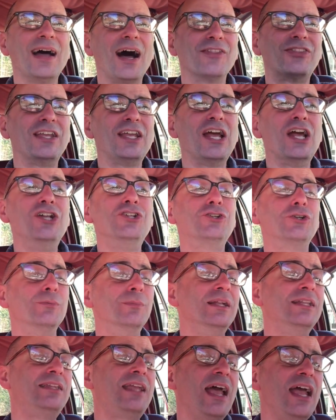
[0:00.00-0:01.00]
out the
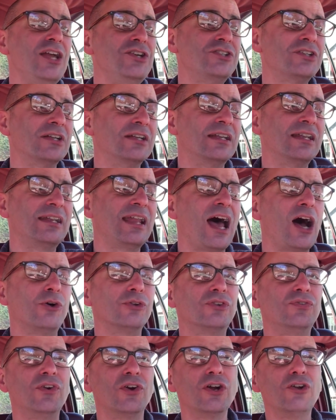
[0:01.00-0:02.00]
instrumentation and how
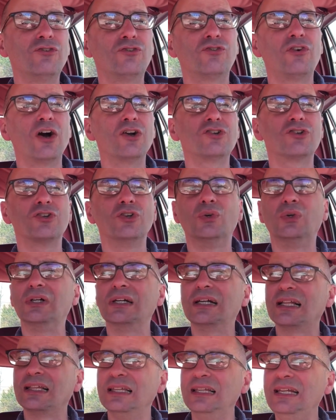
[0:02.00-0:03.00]
it's very functional
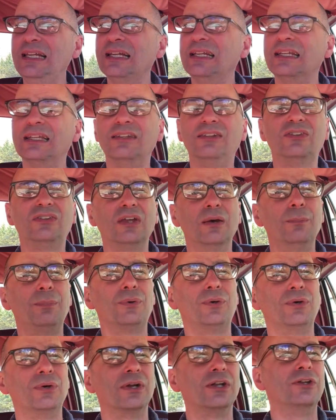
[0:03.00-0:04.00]
and clean and
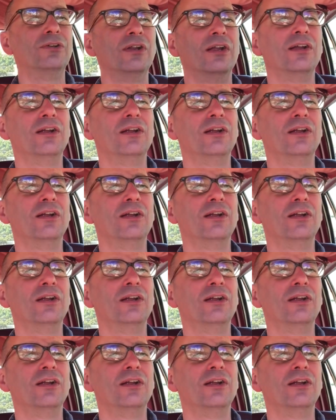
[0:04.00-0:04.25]
simple and